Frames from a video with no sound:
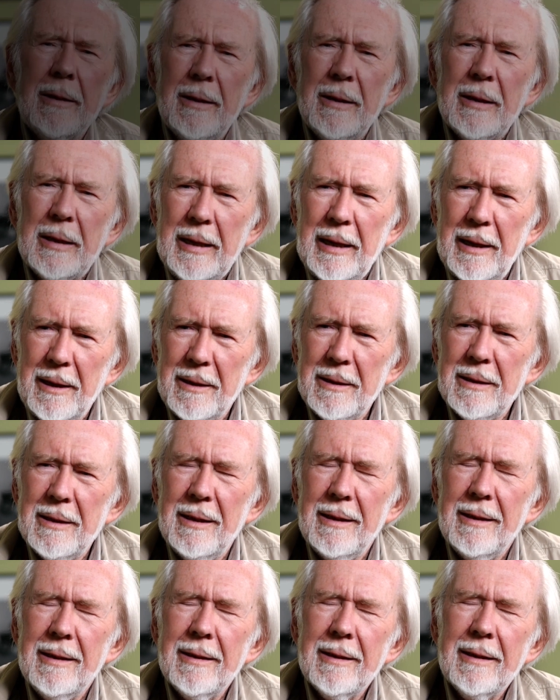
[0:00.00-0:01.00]
Again,
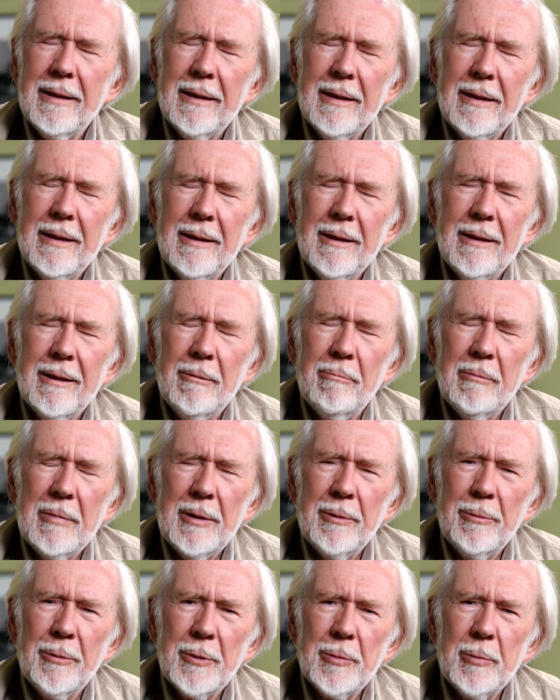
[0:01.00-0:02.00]
luck.
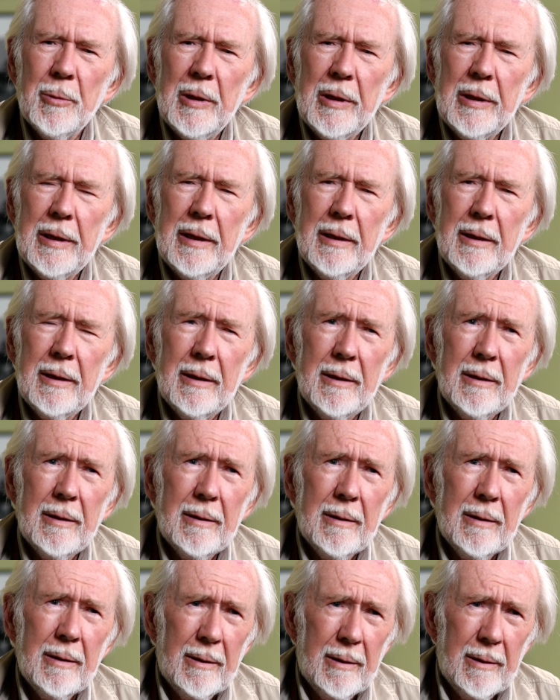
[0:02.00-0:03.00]
I was working
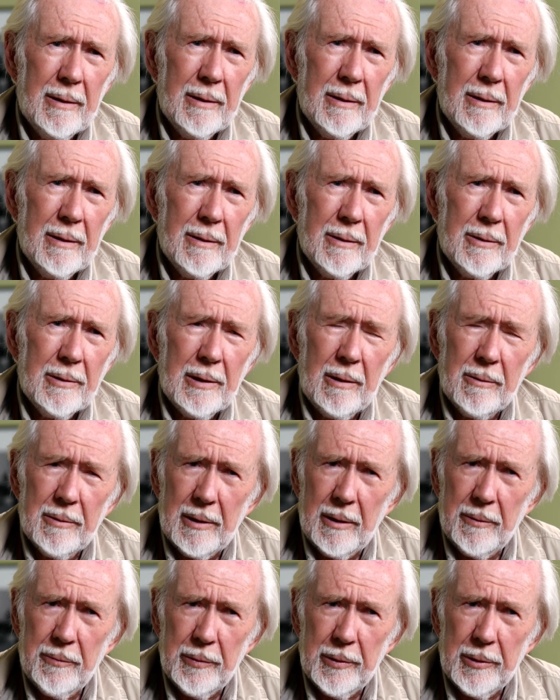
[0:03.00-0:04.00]
in South
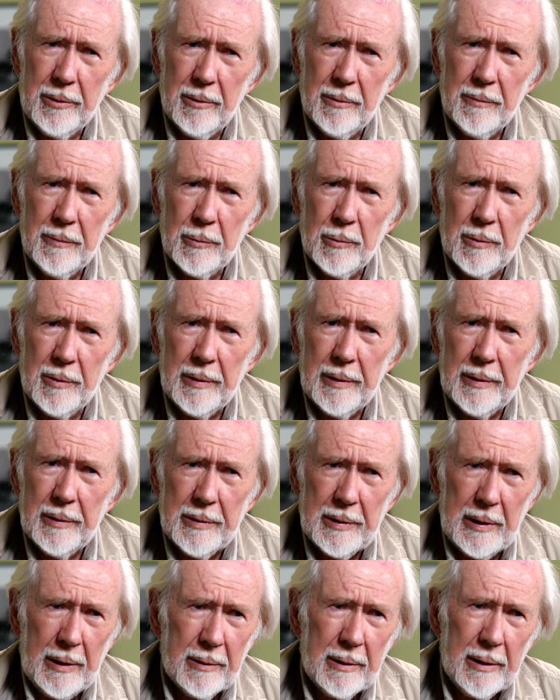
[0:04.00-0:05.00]
Africa for the
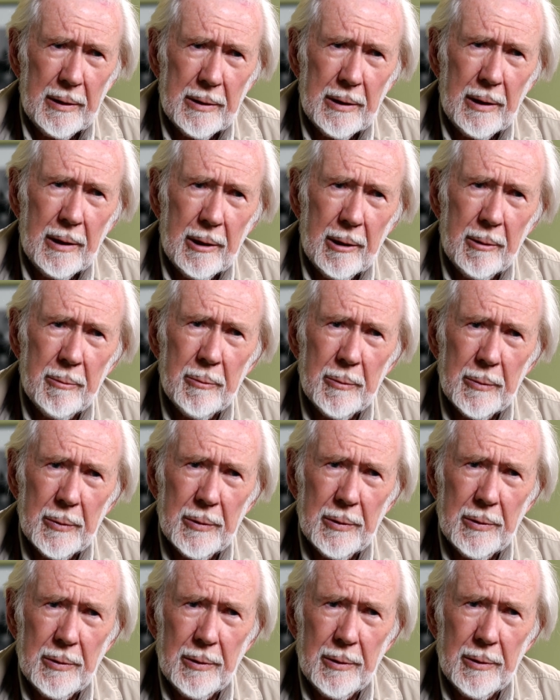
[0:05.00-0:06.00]
Sunday
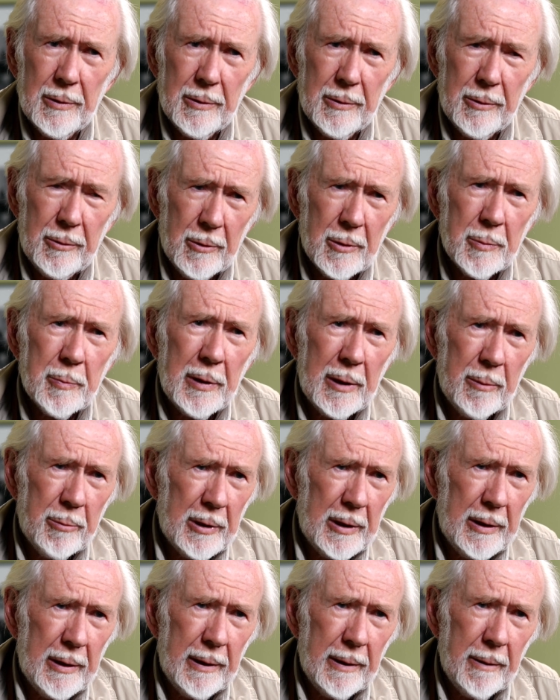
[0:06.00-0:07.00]
Times
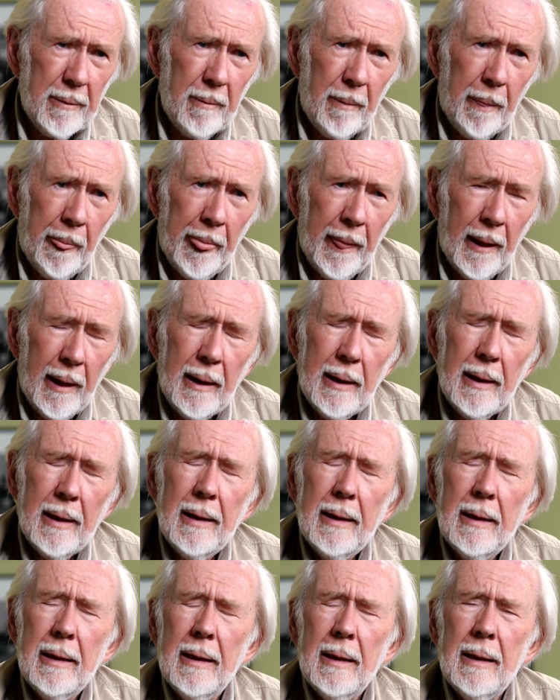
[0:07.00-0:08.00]
newspaper there,
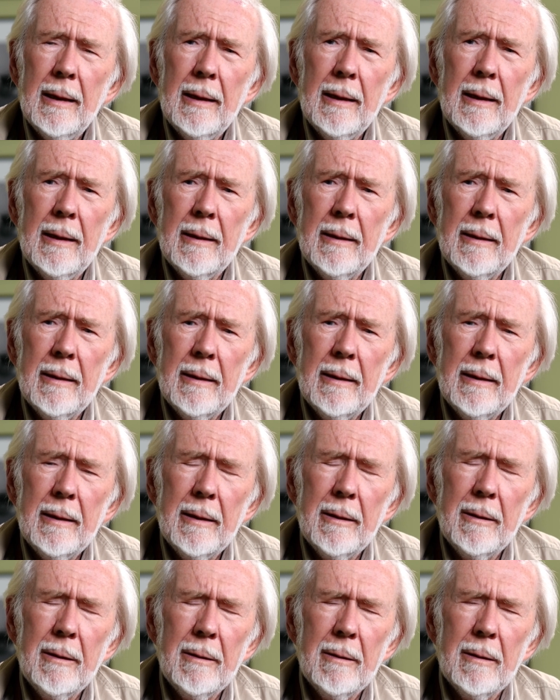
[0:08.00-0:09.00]
and
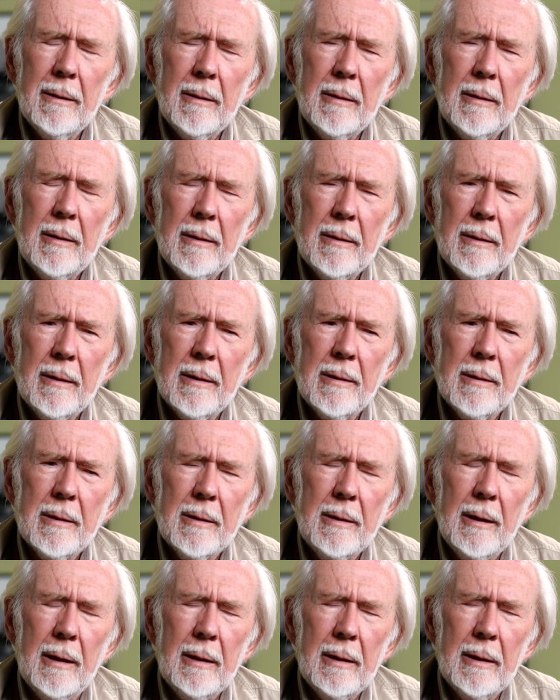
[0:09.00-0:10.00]
I heard that this
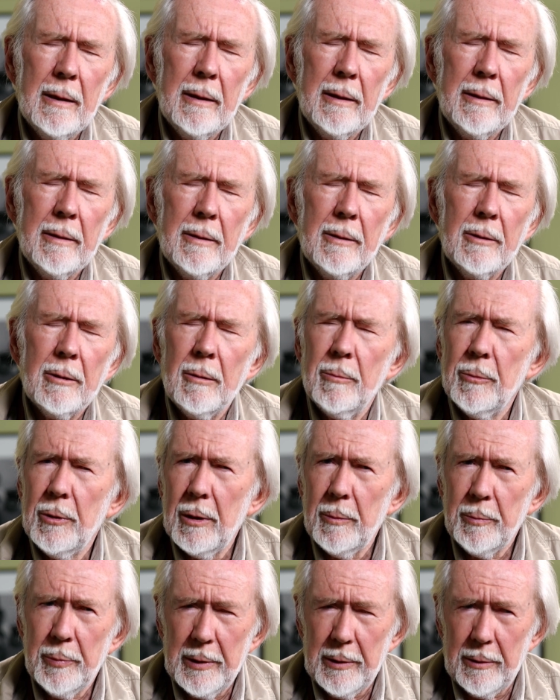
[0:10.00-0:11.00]
guy, Tom
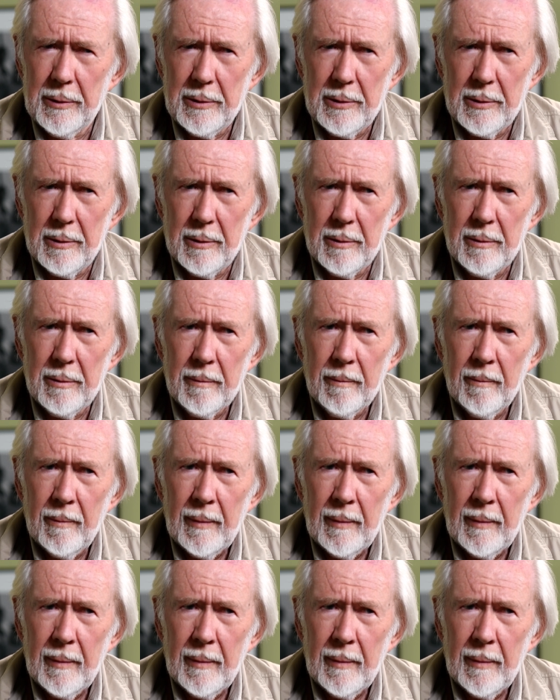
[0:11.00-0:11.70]
Hopkinson,